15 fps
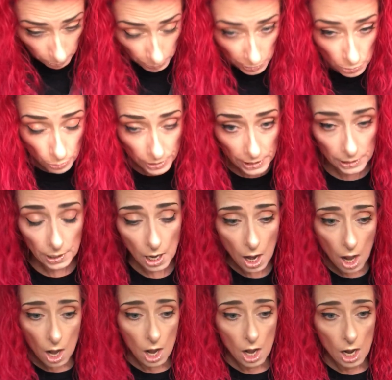in between.
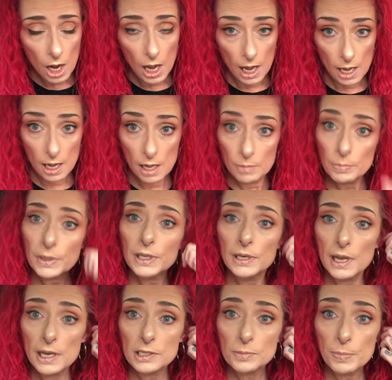Um, it
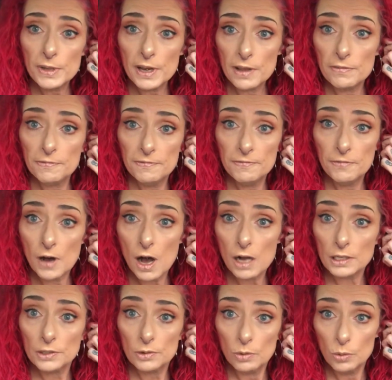has been a
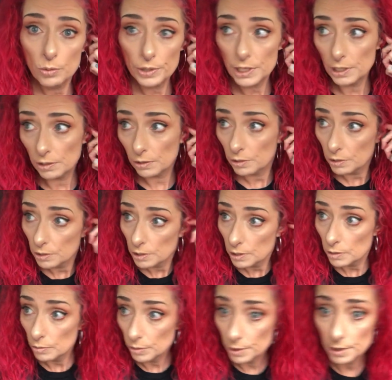fucked week
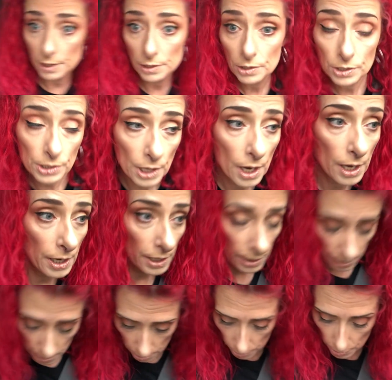with this
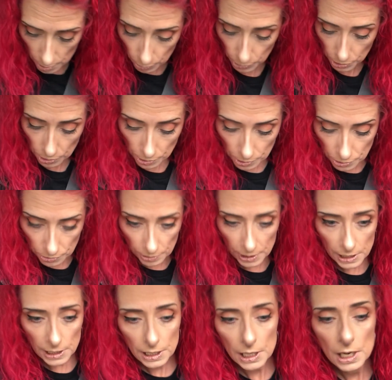uh, nose
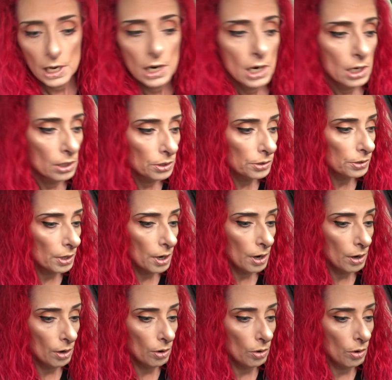surgery.
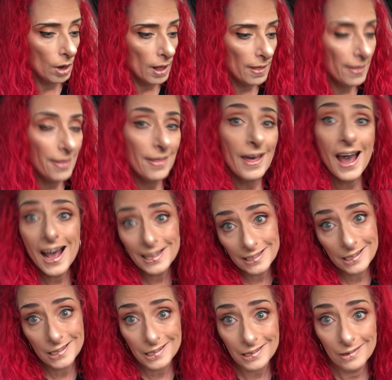So
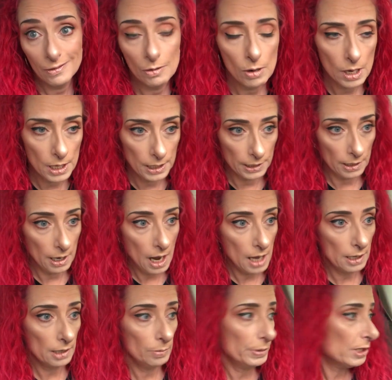that's what
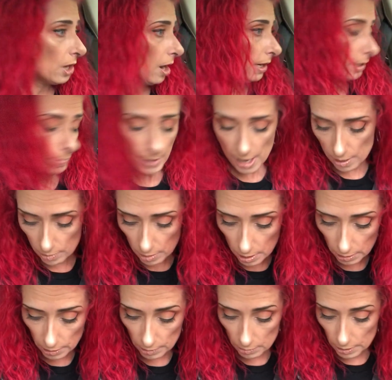I'm going to be talking about
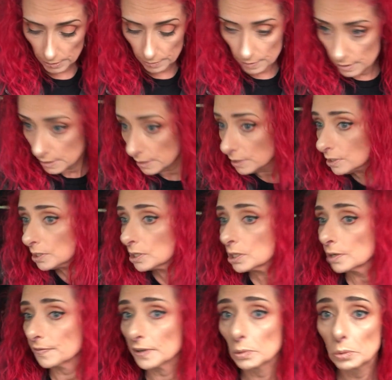a little in
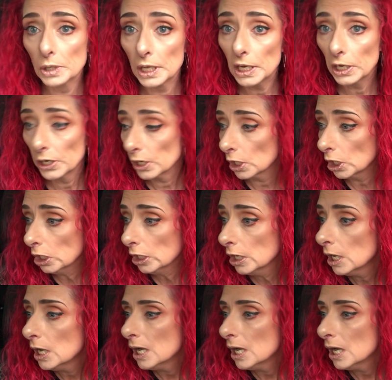this, if you want to hear.